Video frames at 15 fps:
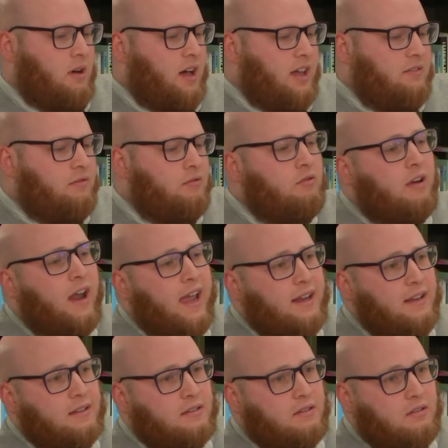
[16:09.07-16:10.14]
I've
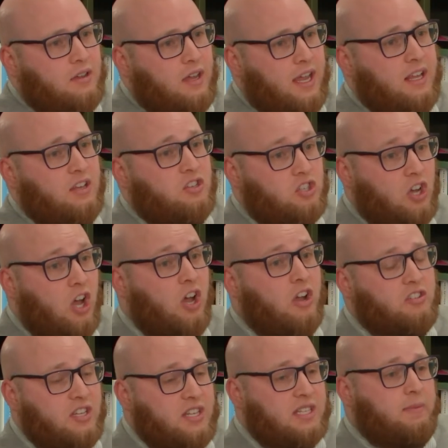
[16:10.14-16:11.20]
read
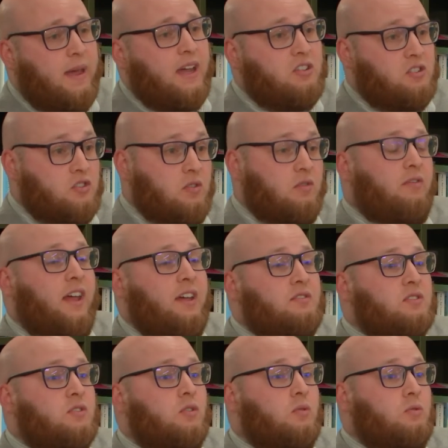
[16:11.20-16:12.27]
church inspections of faith
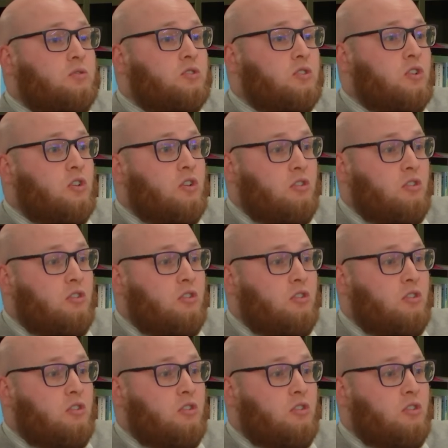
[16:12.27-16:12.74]
schools